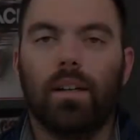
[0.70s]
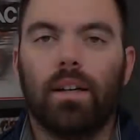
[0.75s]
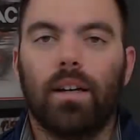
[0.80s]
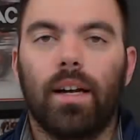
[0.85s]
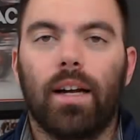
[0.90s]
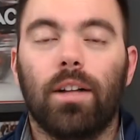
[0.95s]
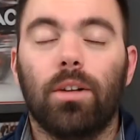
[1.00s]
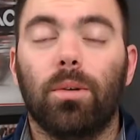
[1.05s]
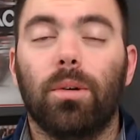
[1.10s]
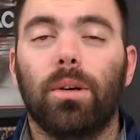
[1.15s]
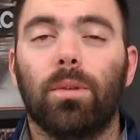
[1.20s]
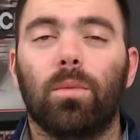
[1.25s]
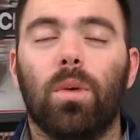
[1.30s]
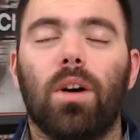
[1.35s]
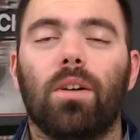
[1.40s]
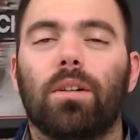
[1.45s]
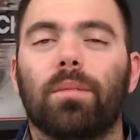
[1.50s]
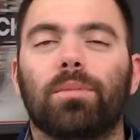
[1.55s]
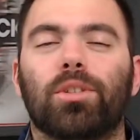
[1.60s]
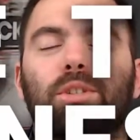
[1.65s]
Hello and
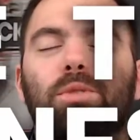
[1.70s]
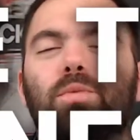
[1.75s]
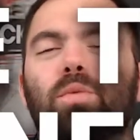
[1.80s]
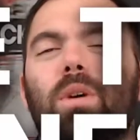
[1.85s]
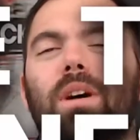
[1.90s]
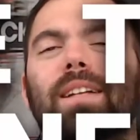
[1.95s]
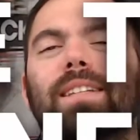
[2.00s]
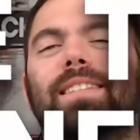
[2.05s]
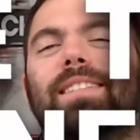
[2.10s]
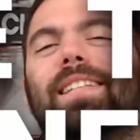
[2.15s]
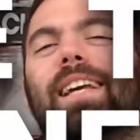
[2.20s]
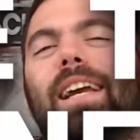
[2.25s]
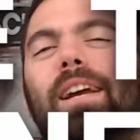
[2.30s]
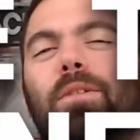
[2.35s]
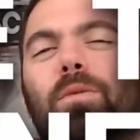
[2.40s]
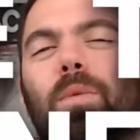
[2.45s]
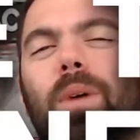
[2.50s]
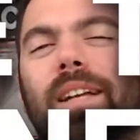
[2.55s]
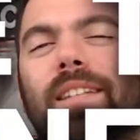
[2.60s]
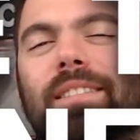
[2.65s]
welcome to One
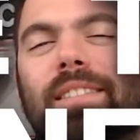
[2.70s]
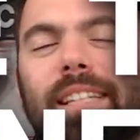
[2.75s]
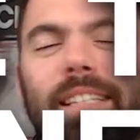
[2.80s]
Take Wednesday,